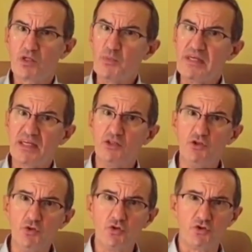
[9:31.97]
we can
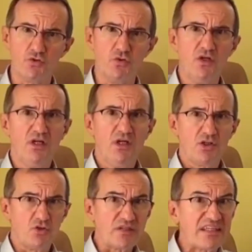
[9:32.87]
do to
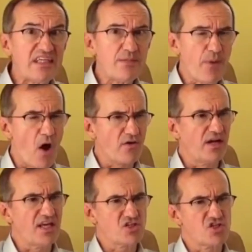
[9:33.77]
keep our
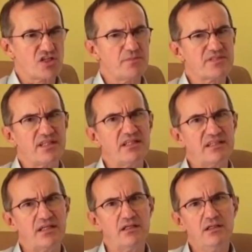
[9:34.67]
relationships. And
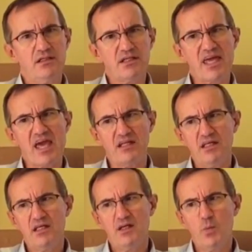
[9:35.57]
again,
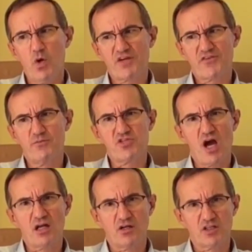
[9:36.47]
work from
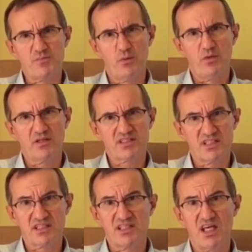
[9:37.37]
John Gottman will
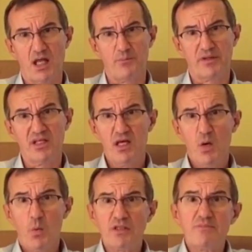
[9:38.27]
certainly help. But
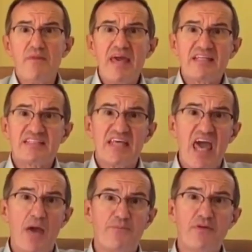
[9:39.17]
what makes
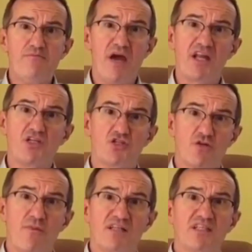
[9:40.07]
happy marriage
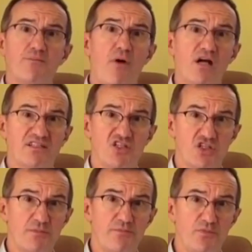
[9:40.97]
romantic
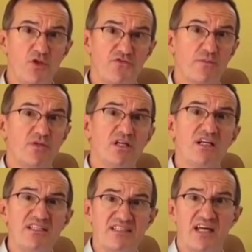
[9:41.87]
partnership? From
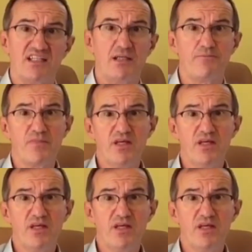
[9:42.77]
early study,